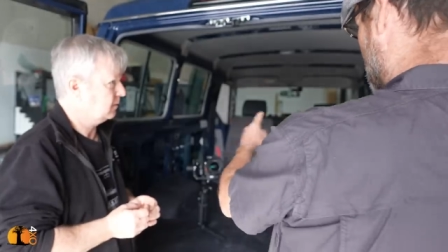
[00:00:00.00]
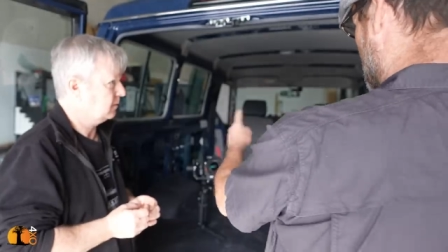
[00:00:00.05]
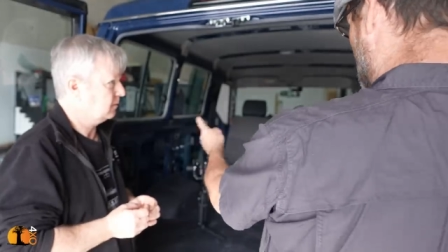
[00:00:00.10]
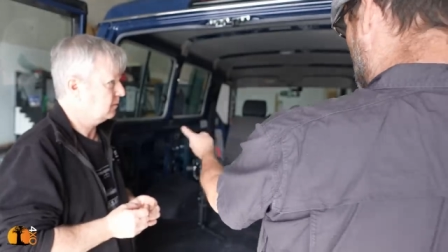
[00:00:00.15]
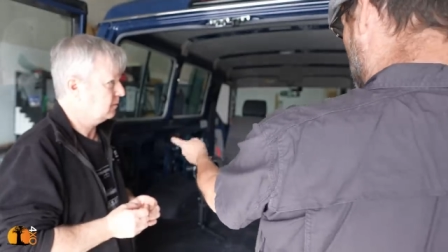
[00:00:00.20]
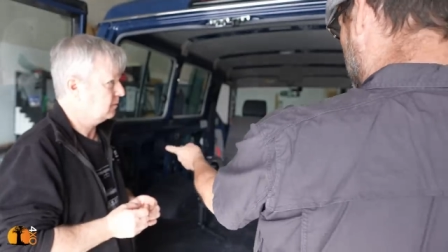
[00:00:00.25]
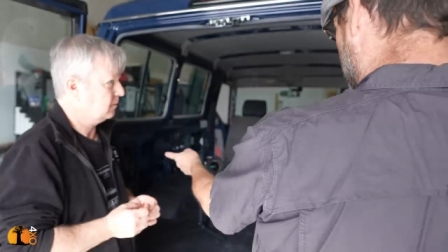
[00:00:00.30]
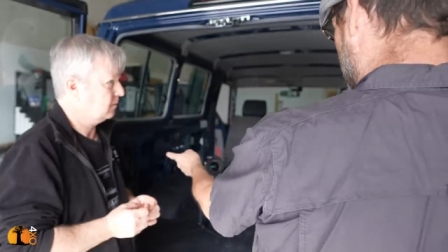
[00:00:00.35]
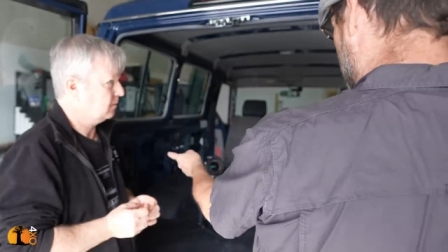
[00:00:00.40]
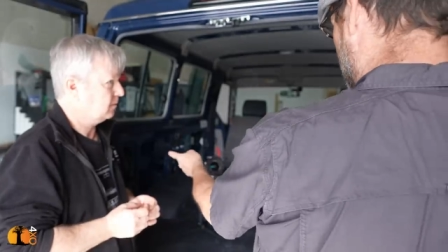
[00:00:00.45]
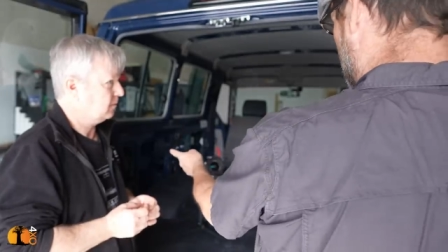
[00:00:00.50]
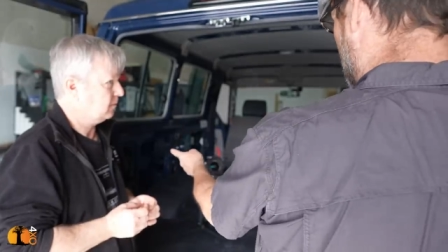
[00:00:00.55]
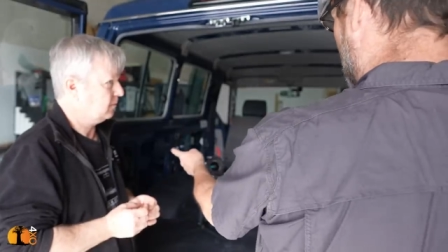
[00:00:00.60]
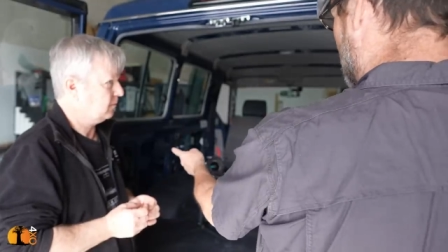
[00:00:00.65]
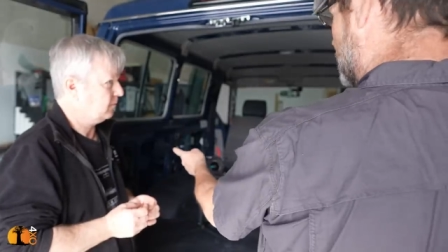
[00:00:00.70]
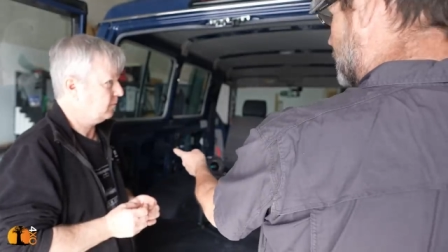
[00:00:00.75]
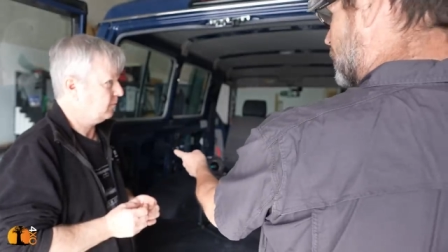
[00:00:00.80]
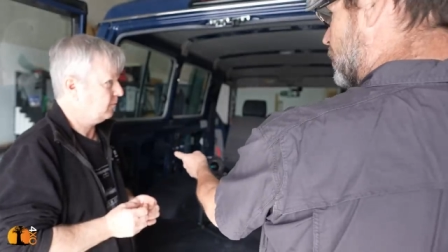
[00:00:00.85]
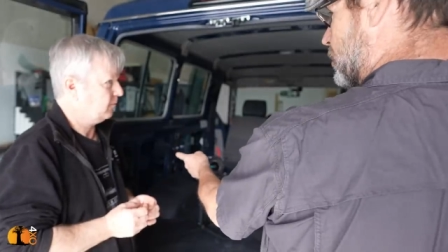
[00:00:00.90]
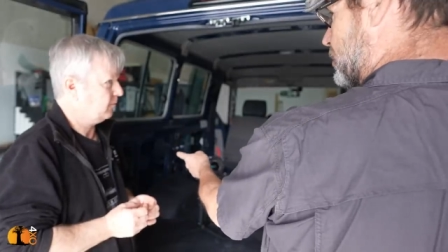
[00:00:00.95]
the width
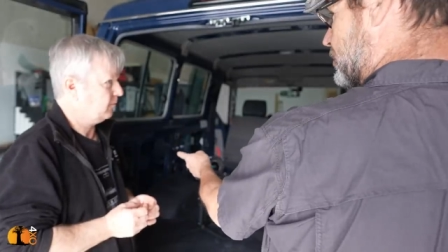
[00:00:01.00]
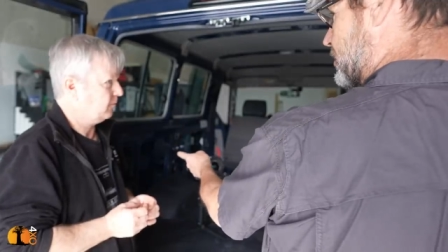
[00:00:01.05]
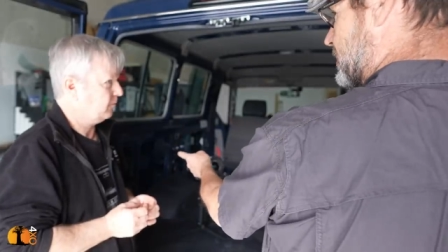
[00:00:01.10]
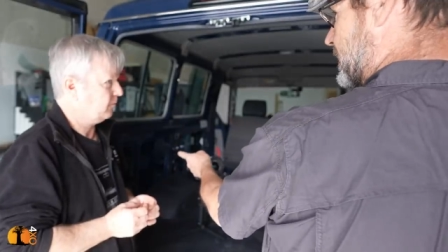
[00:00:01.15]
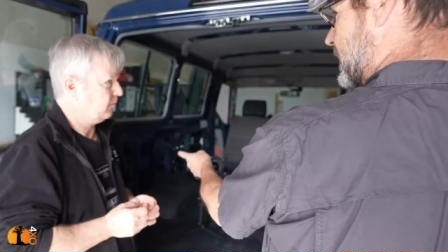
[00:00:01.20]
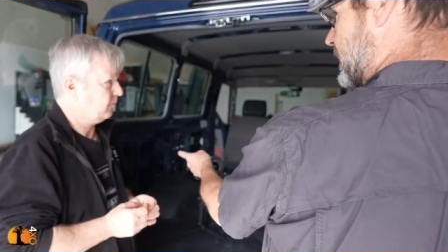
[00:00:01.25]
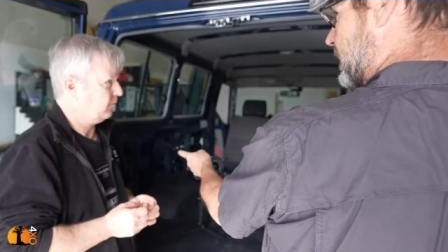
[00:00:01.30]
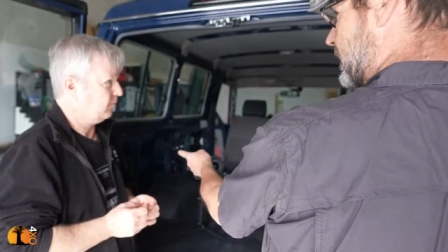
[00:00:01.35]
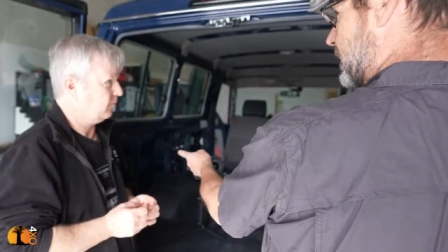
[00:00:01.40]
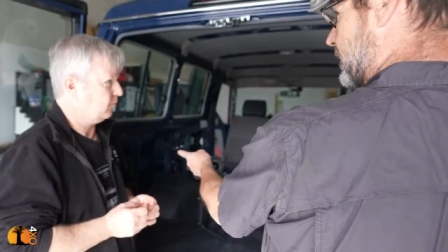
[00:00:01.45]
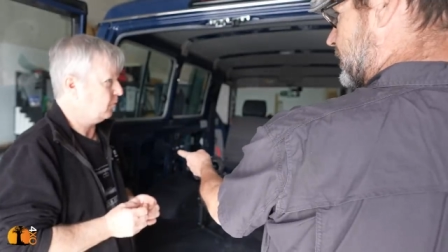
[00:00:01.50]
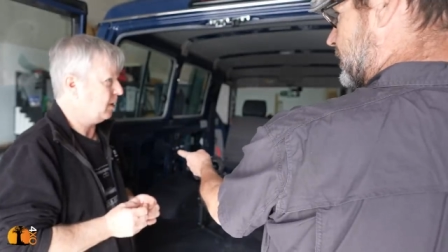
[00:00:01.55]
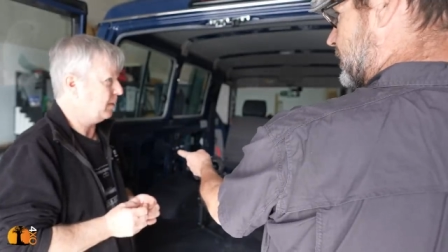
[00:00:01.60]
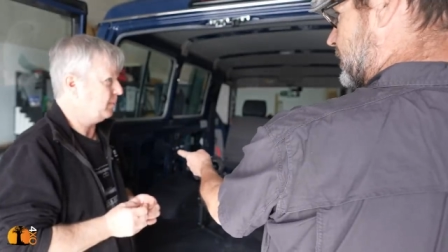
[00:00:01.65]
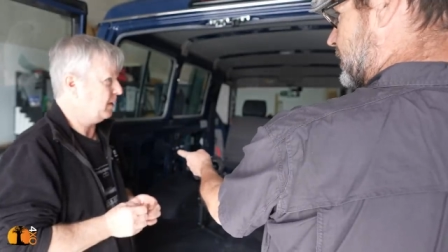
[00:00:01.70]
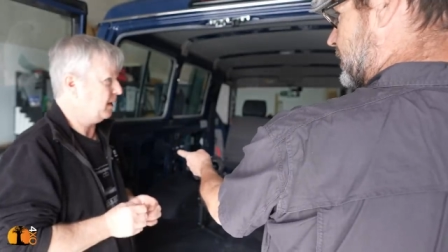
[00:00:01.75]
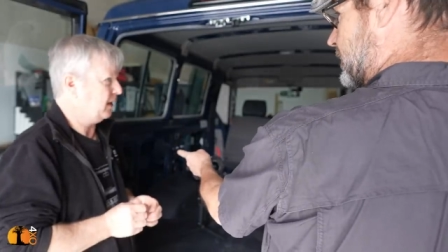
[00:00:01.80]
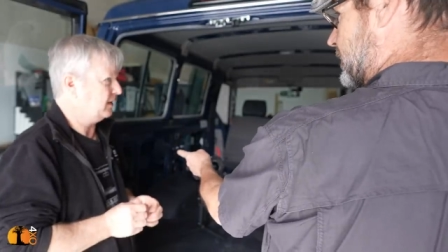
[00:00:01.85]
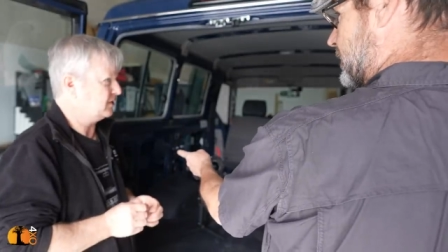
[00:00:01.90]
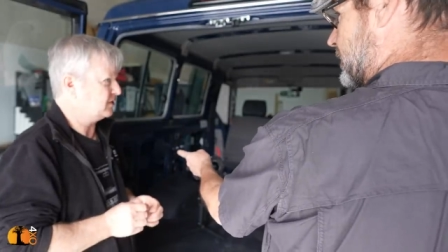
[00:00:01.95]
with the water tank. Right
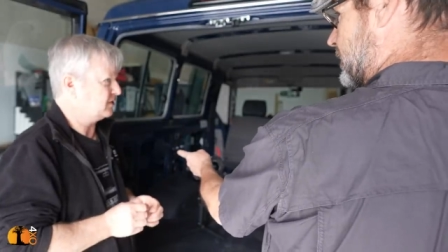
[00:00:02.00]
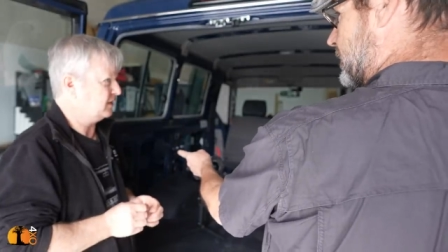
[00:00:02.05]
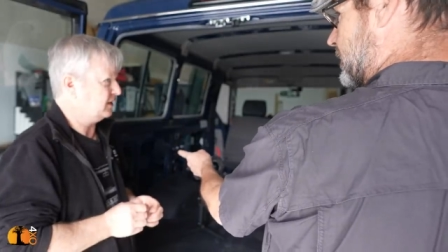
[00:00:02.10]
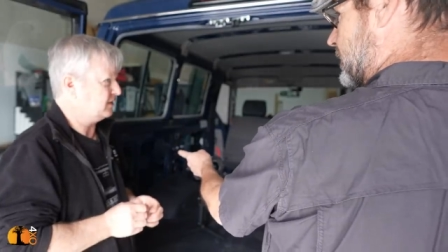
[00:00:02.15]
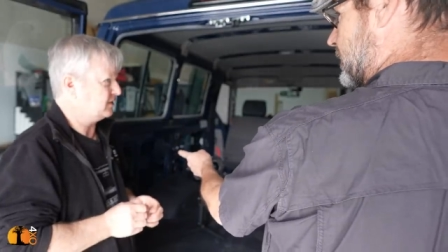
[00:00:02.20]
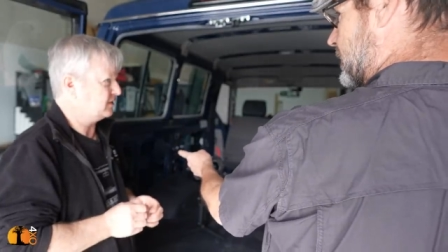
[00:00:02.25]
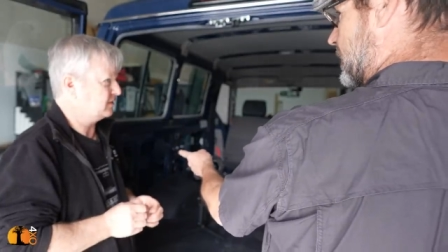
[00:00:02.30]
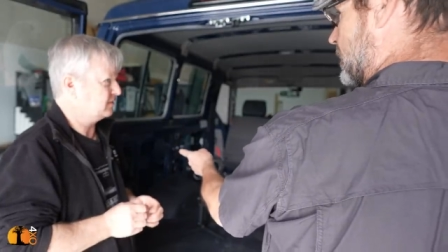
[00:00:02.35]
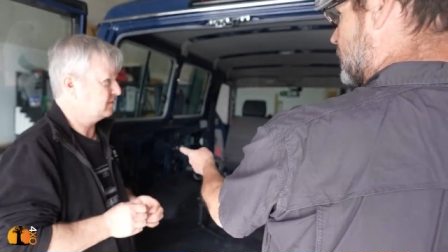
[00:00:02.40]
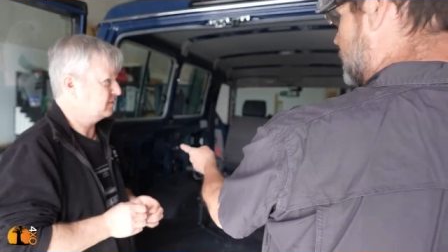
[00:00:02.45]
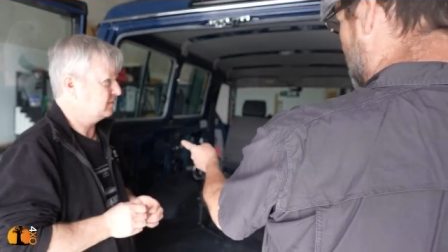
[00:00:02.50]
behind the seats.